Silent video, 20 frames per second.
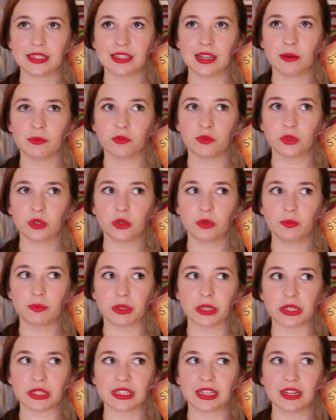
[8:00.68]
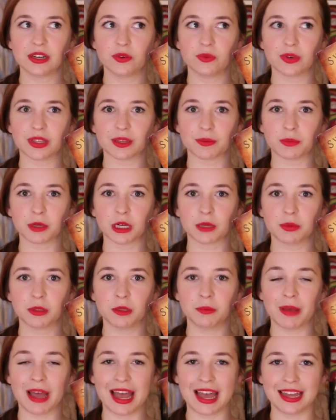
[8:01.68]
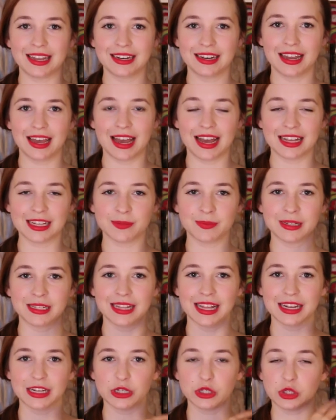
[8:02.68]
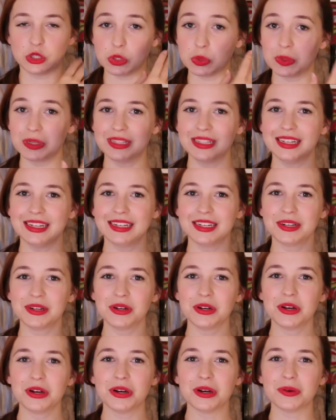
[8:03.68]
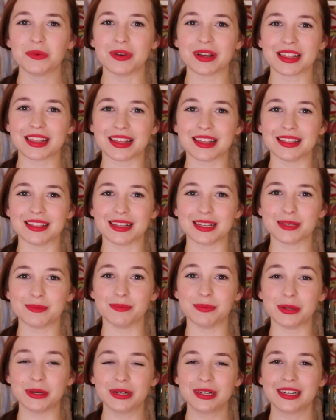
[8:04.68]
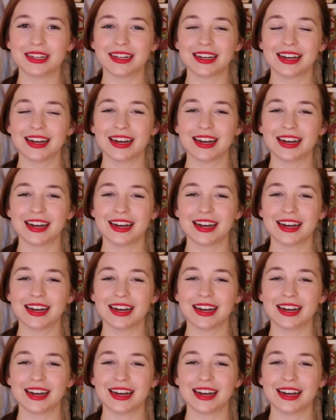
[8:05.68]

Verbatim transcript: some rude person with a purple pen has been like doodling within this book,